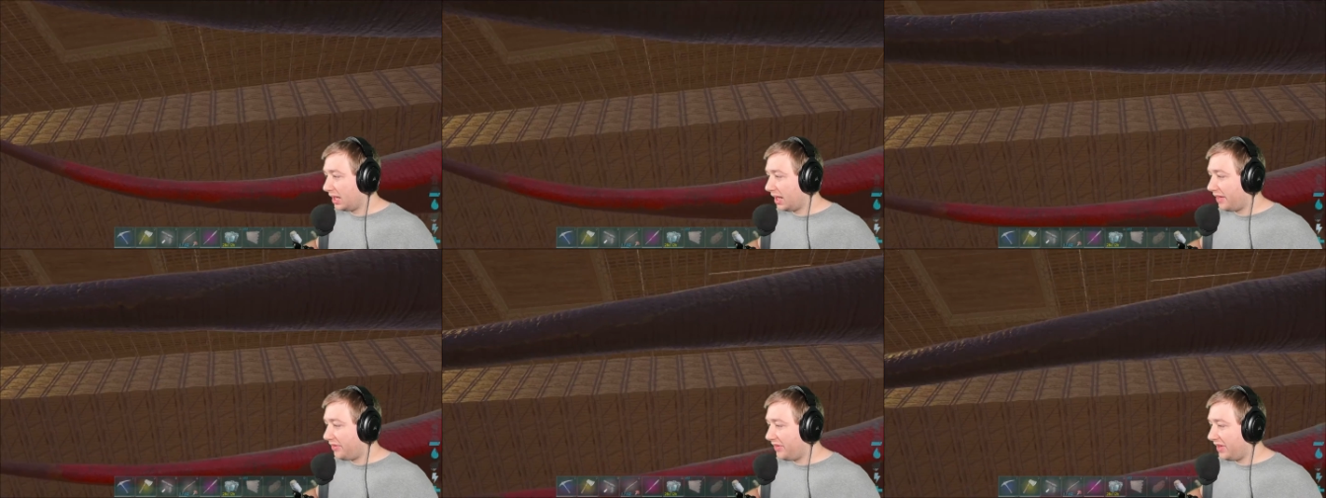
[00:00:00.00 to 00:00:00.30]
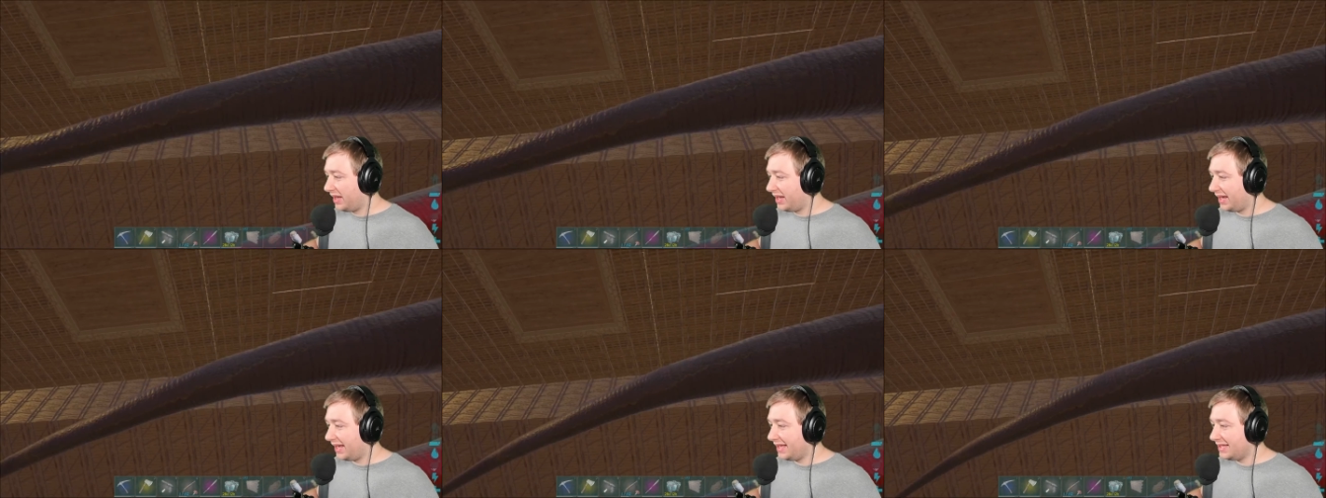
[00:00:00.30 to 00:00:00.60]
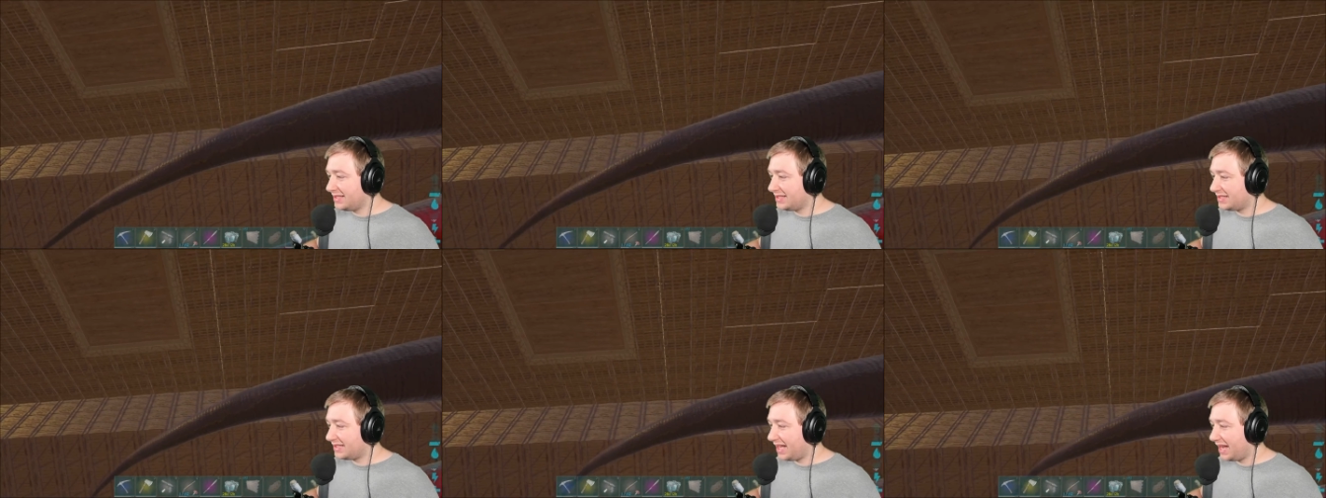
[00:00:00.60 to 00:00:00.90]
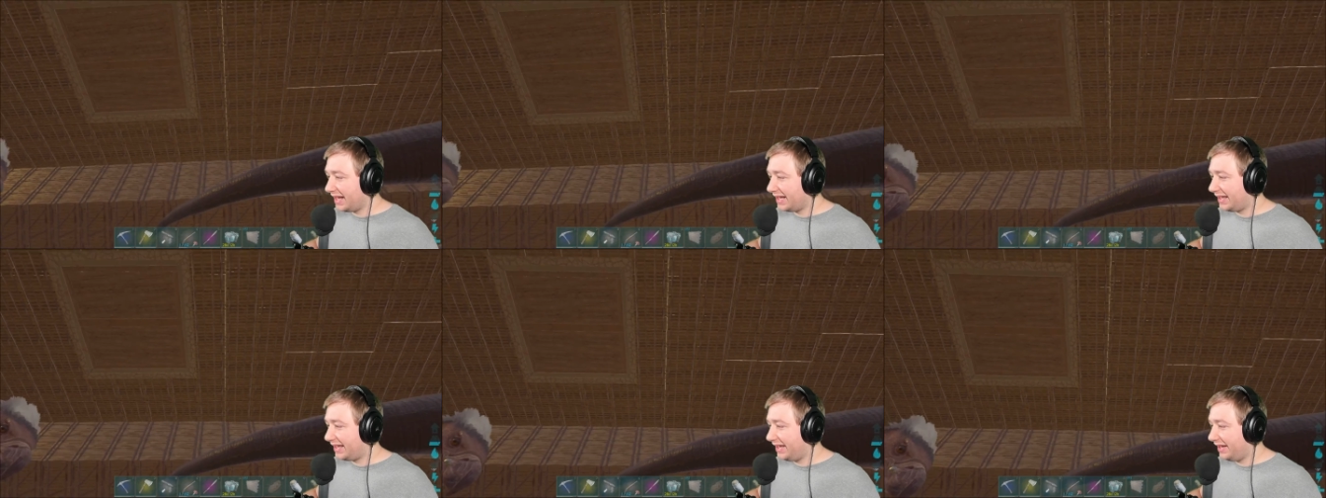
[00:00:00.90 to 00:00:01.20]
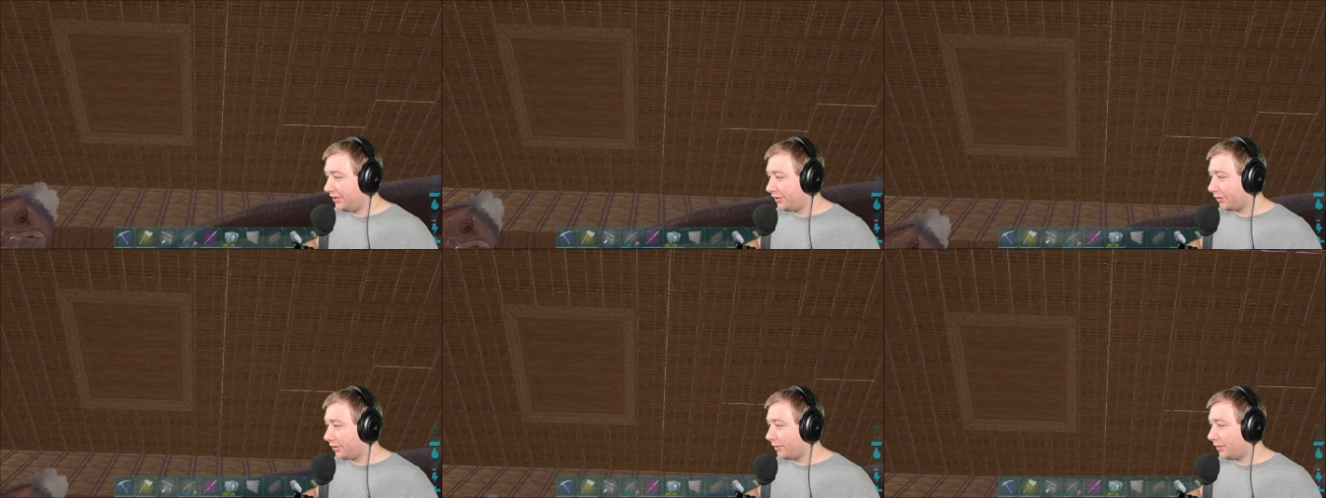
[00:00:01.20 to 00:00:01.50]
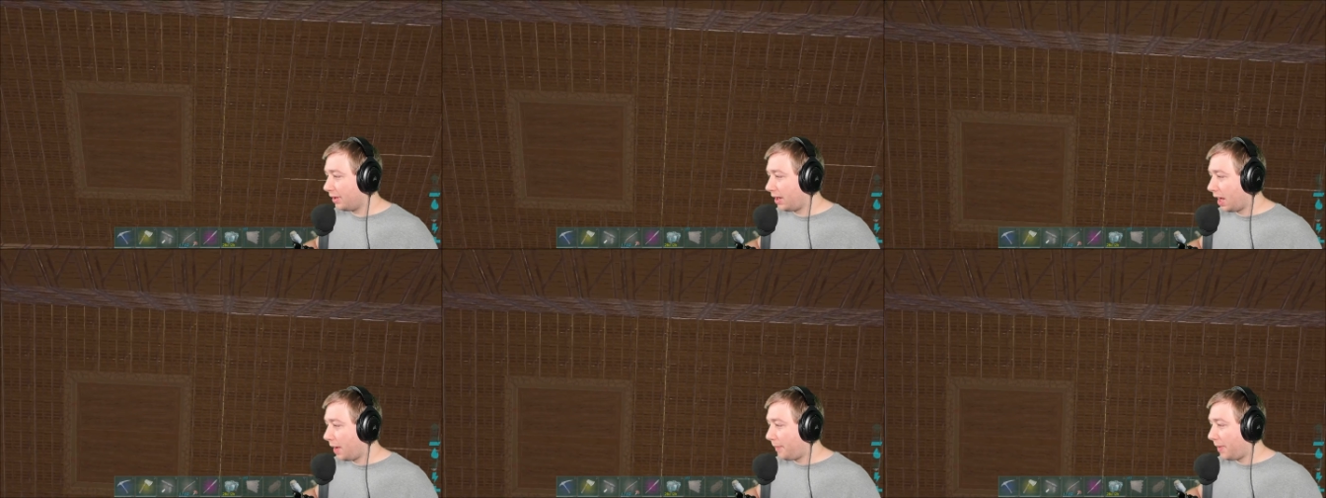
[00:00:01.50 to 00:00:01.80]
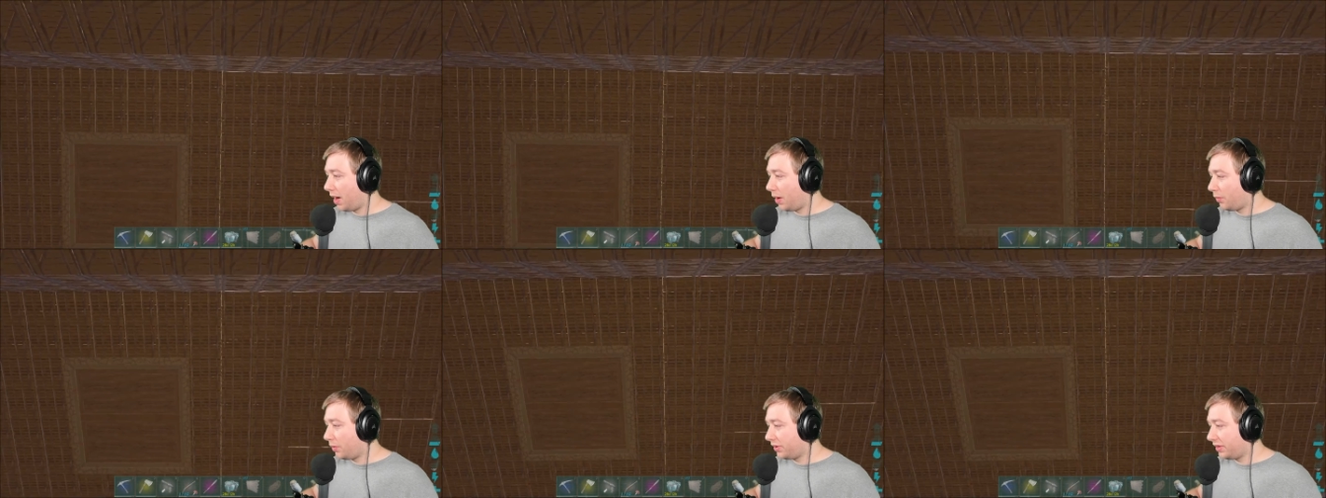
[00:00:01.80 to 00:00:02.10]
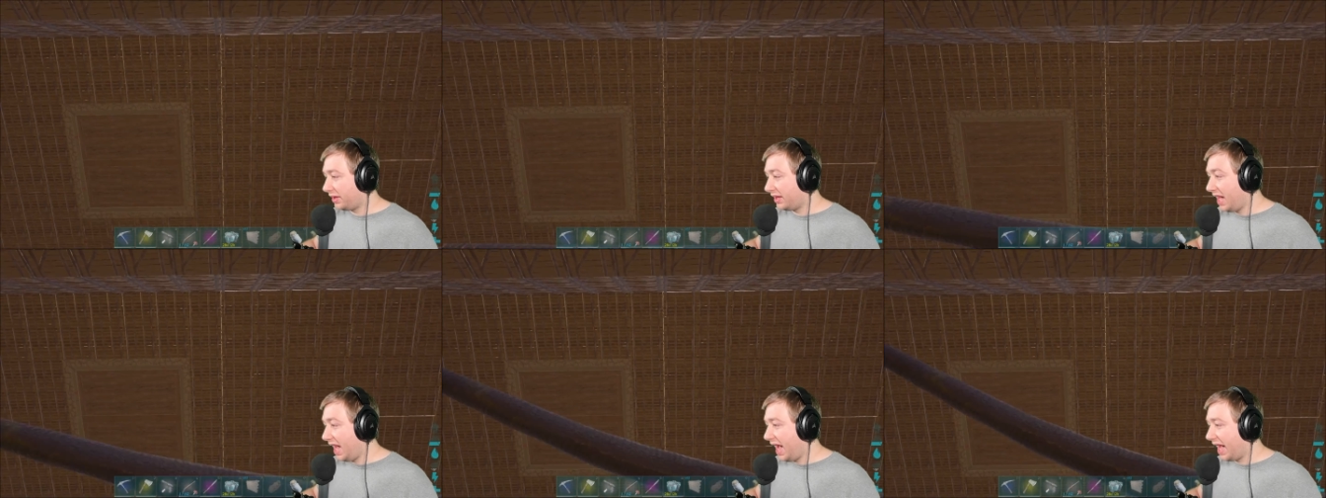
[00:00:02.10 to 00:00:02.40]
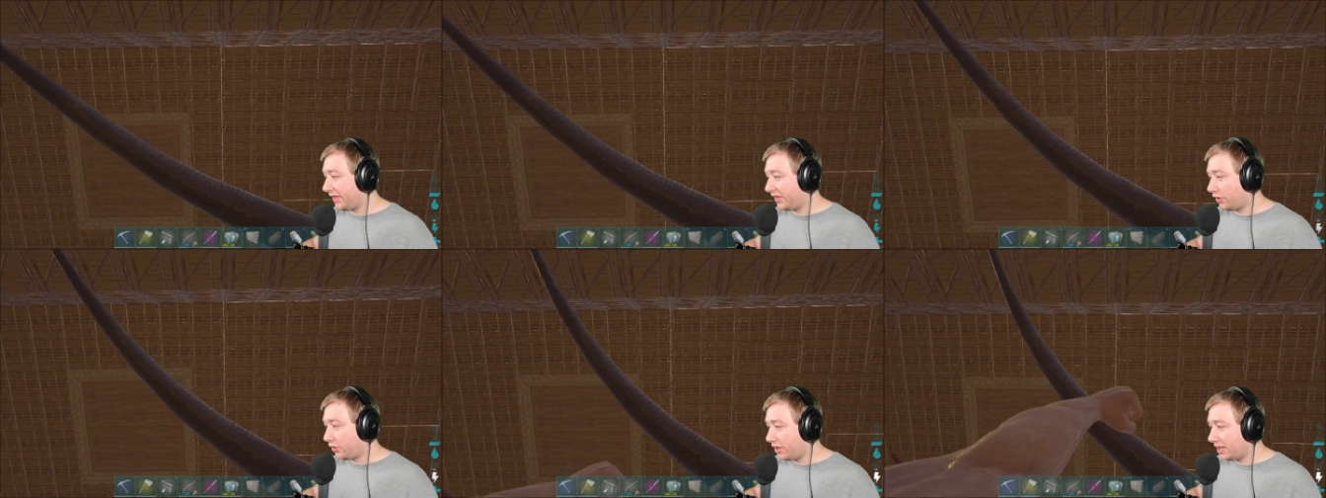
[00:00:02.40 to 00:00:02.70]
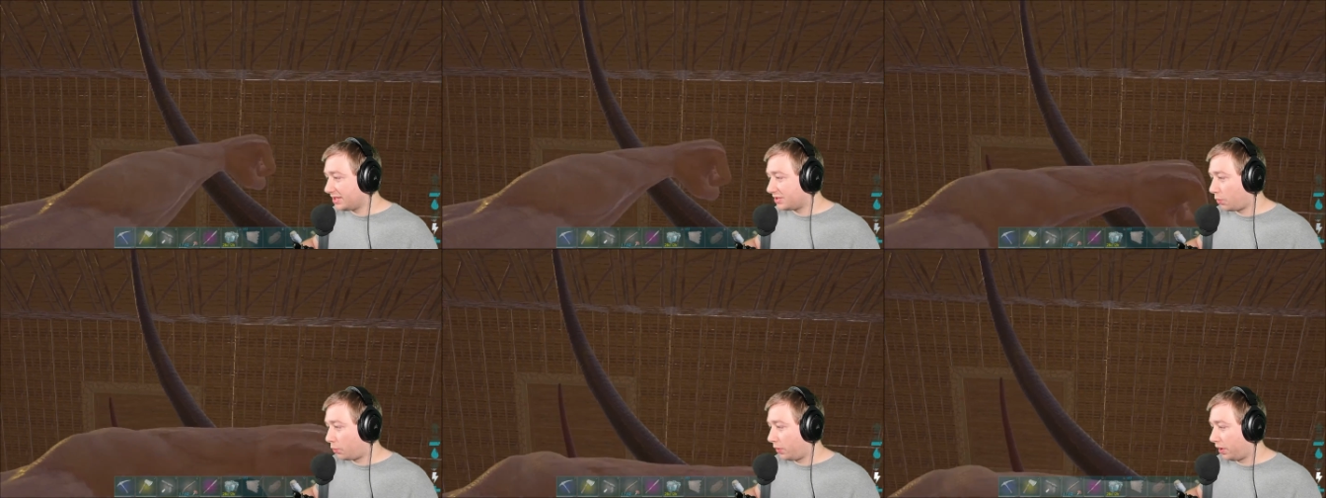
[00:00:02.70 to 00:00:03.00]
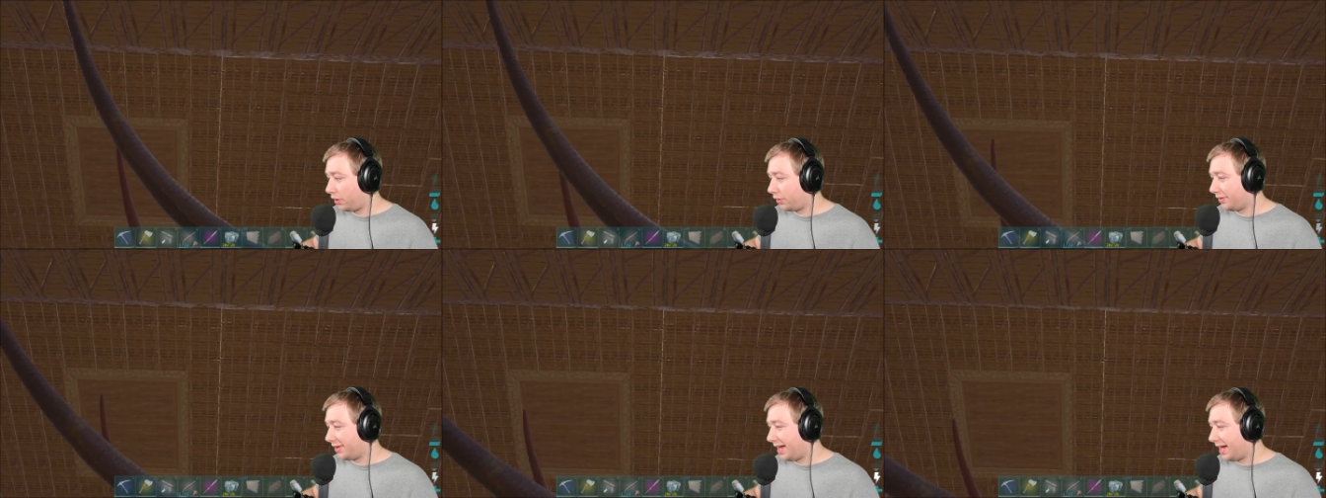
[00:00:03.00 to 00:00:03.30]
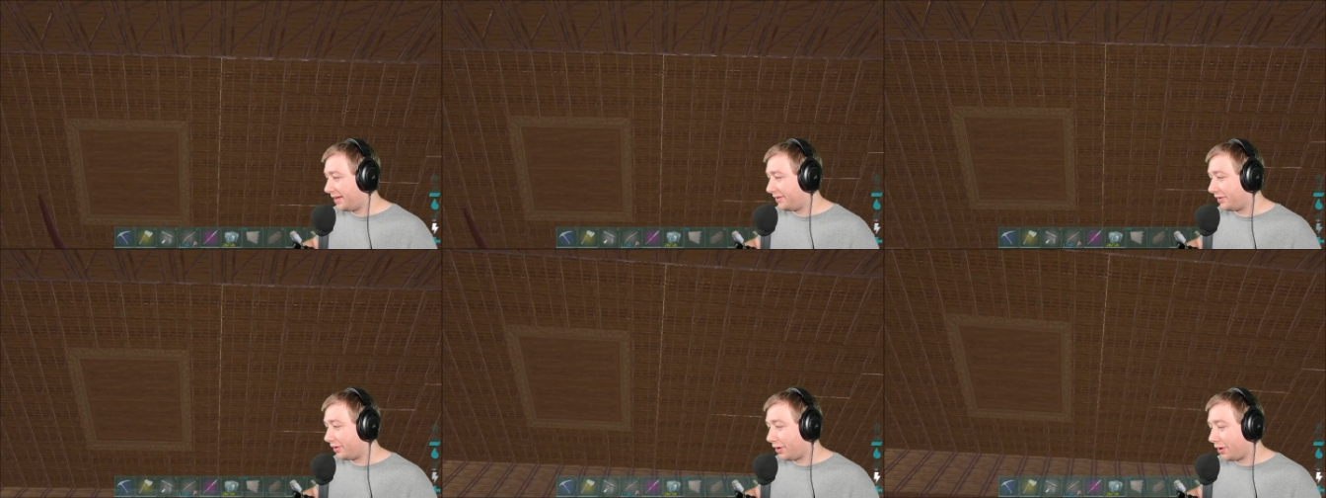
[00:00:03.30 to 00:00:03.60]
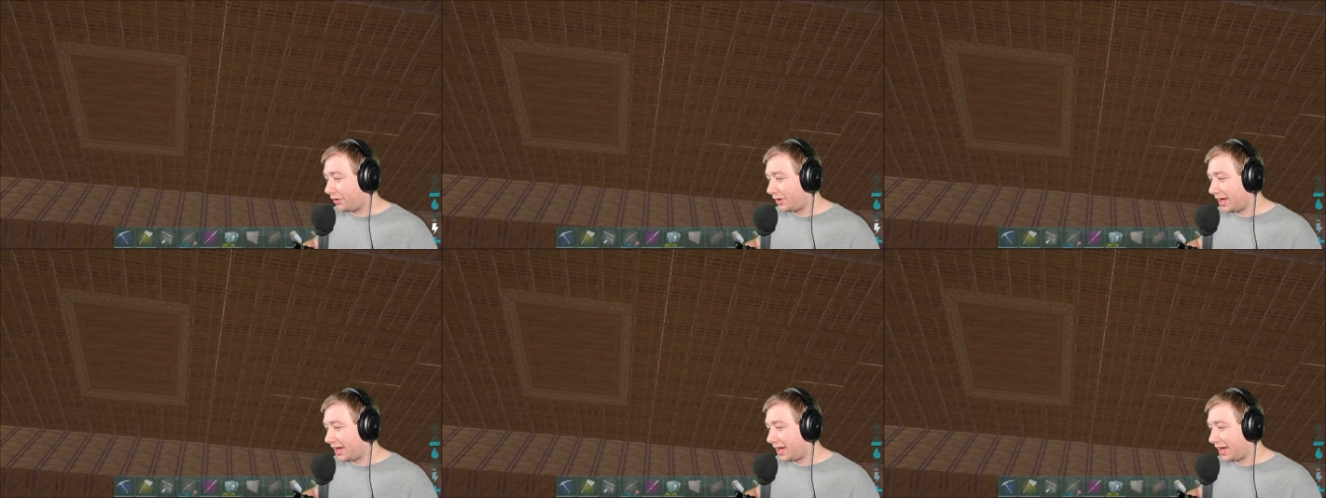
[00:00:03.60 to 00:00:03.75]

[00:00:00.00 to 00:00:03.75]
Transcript: And then inside here, about where, yeah, there is a weird line there.